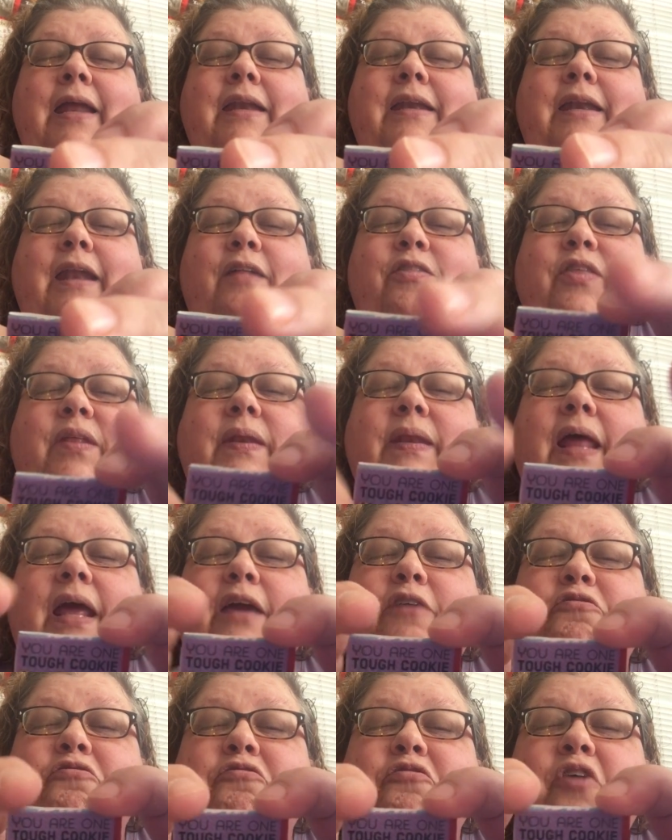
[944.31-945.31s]
Nothing
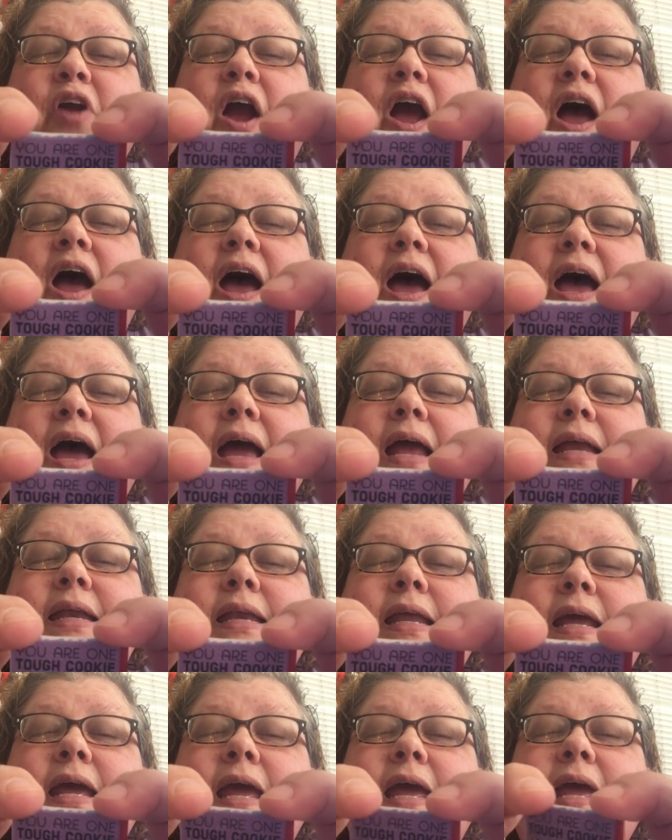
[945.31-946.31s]
like
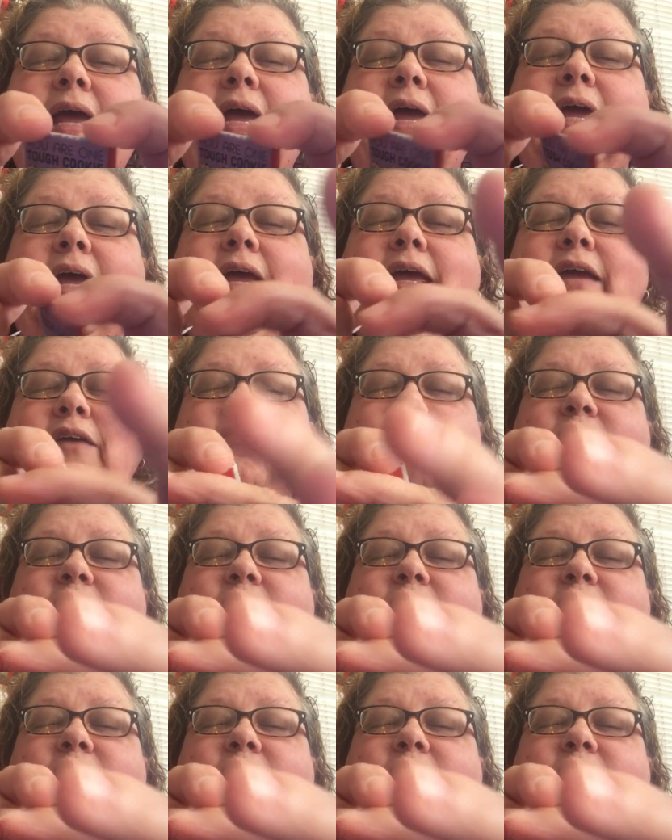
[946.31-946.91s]
Friday.